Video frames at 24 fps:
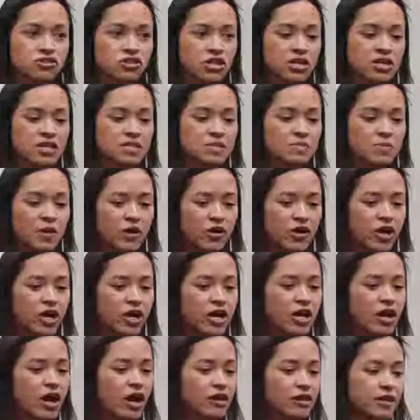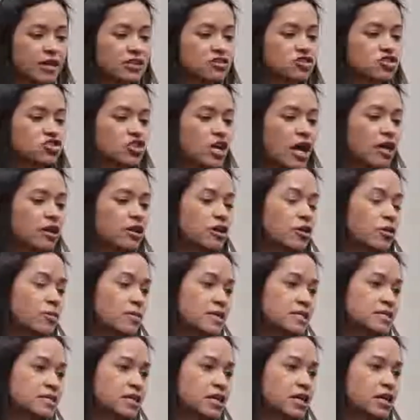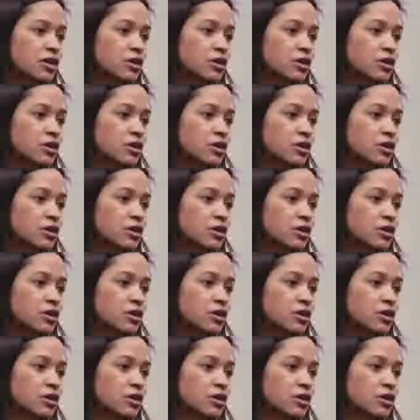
during this period are linked to childhood obesity,